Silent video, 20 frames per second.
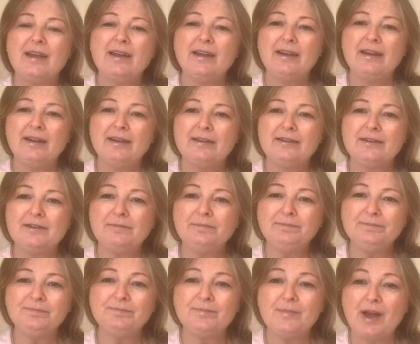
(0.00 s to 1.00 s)
And
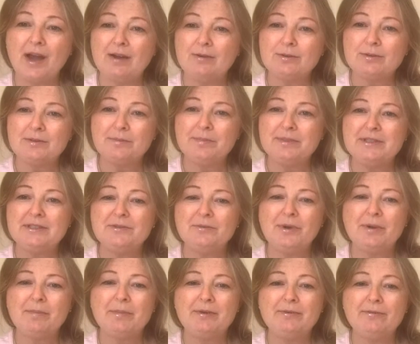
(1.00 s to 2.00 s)
I was a busy
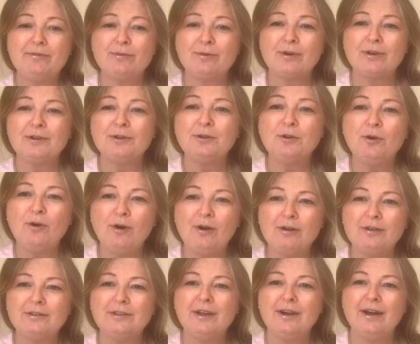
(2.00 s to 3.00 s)
woman for a
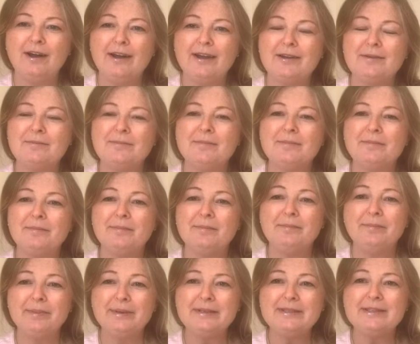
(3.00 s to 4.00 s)
long time.
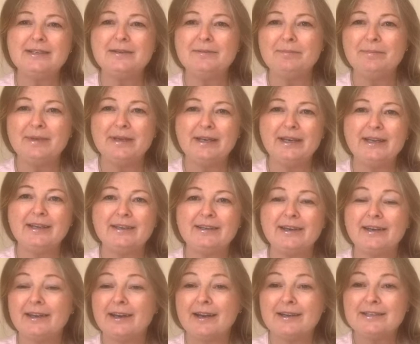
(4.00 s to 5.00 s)
Busy meaning,
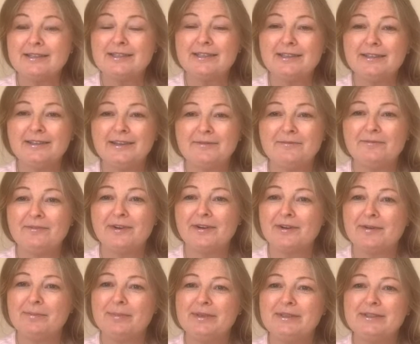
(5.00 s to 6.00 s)
and I still am
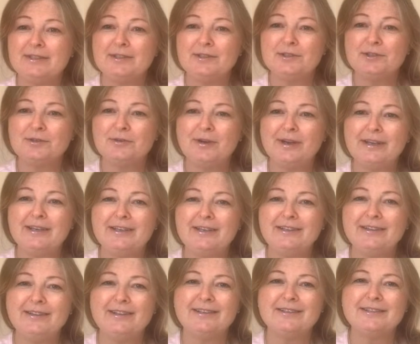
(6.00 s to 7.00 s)
very busy, so I
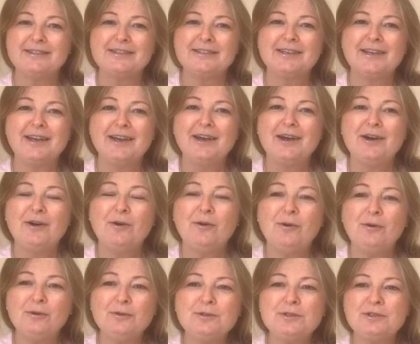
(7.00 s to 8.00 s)
need this
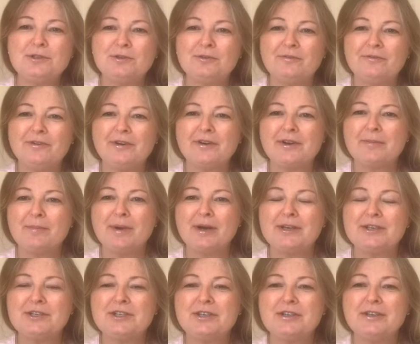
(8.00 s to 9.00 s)
also very
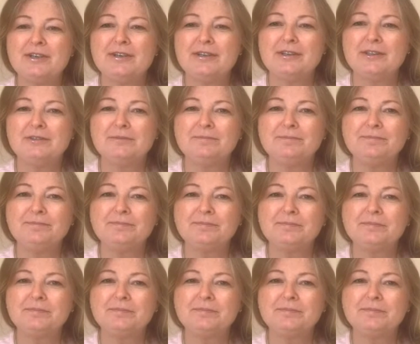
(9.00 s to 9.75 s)
much. And